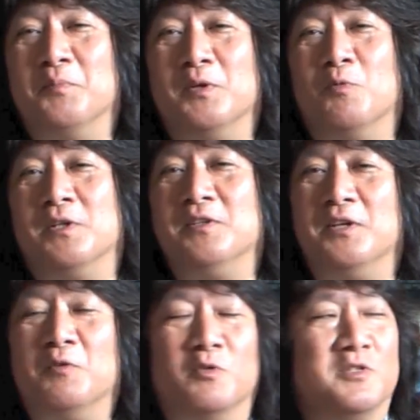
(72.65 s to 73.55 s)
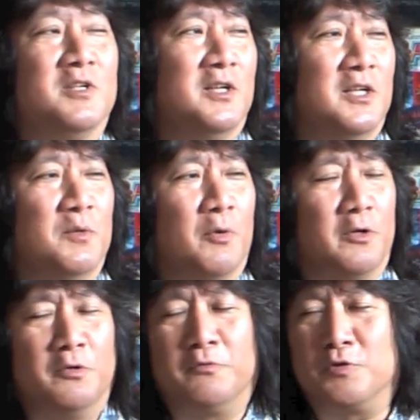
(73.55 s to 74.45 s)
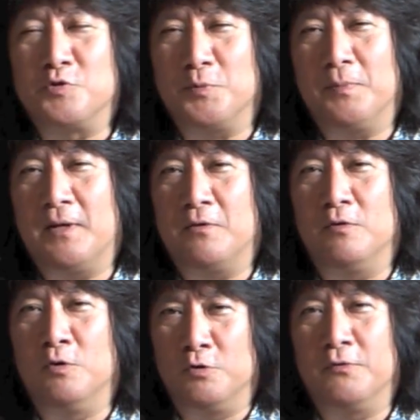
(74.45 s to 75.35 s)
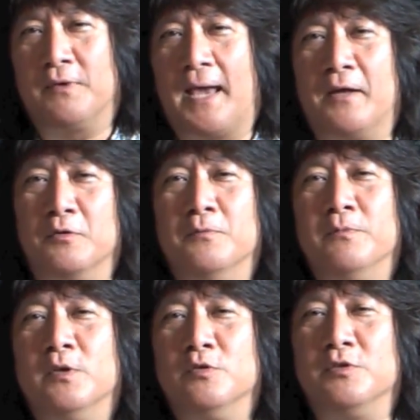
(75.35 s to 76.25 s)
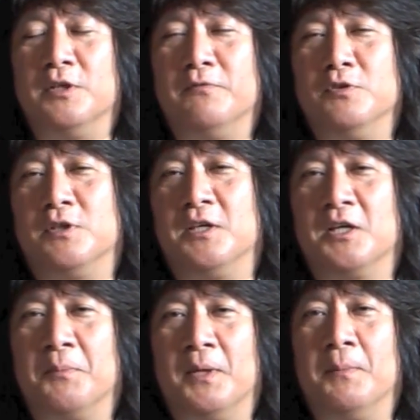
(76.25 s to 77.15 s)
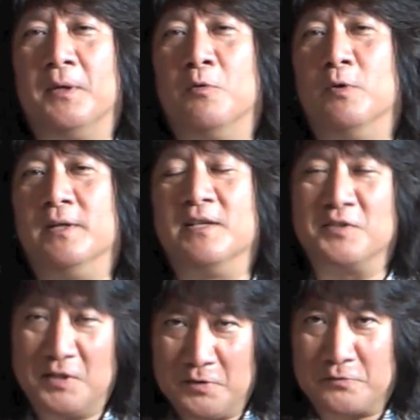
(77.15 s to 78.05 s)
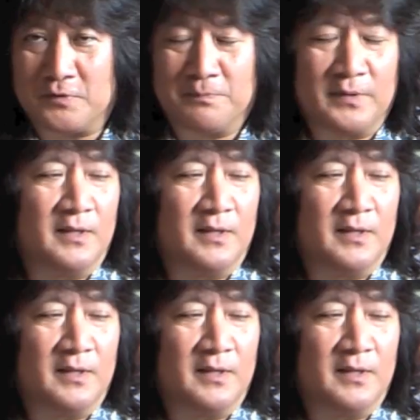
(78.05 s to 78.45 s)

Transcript: But what he did was he brought over a shipload of cattle to give to King Kamehameha I as a gift.